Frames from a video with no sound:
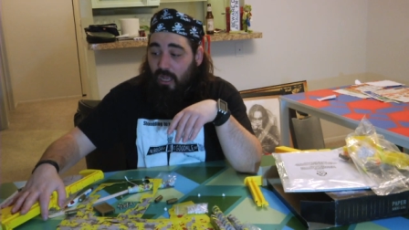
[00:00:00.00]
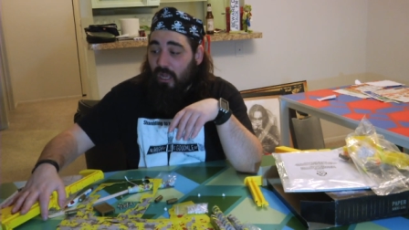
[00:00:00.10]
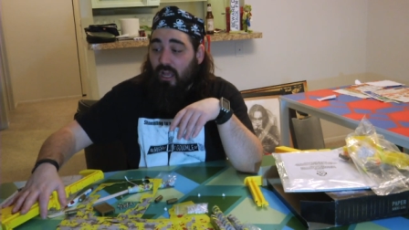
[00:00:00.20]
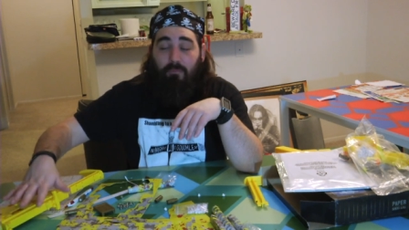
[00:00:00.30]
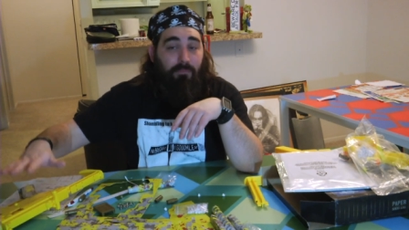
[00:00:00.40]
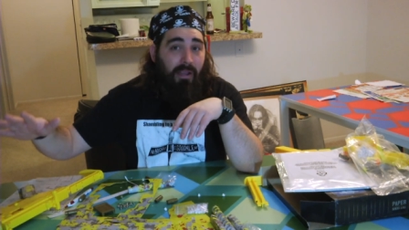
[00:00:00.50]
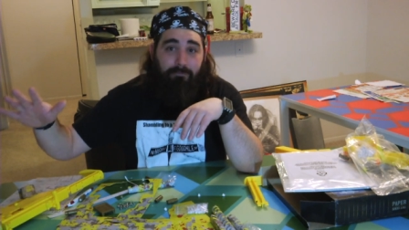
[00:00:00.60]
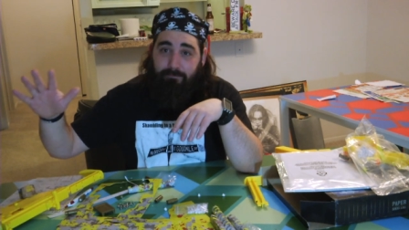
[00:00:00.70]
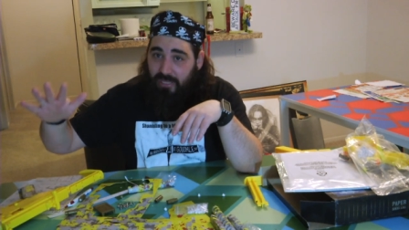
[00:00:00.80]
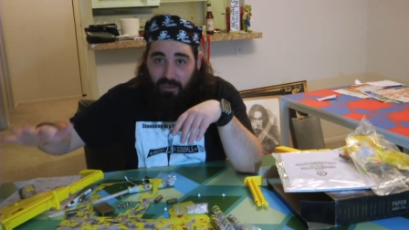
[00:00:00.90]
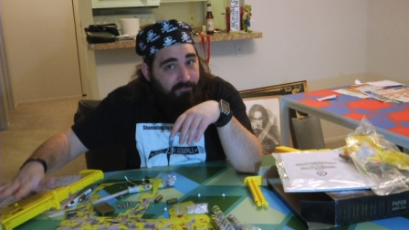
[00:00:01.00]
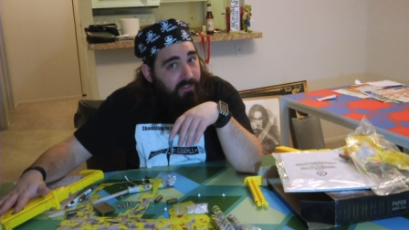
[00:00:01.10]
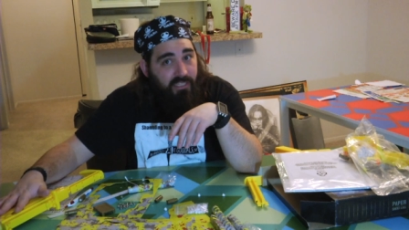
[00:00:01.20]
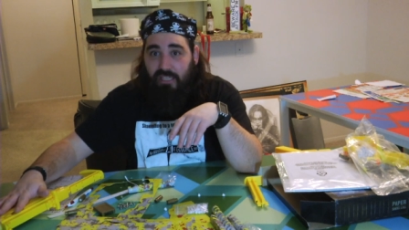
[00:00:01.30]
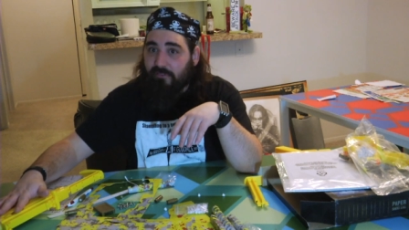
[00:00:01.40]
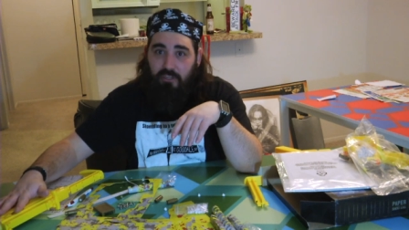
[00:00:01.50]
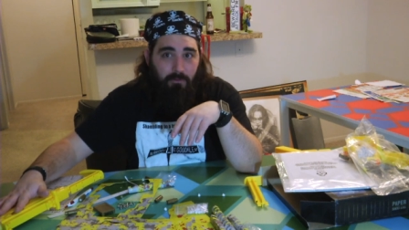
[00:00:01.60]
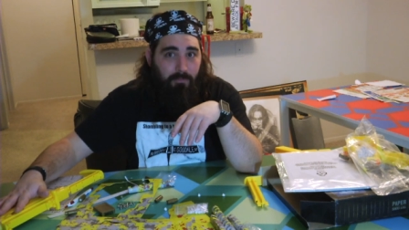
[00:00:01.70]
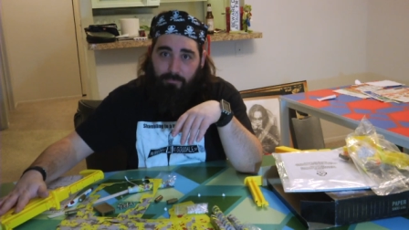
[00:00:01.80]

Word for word: Um, I'm definitely giving them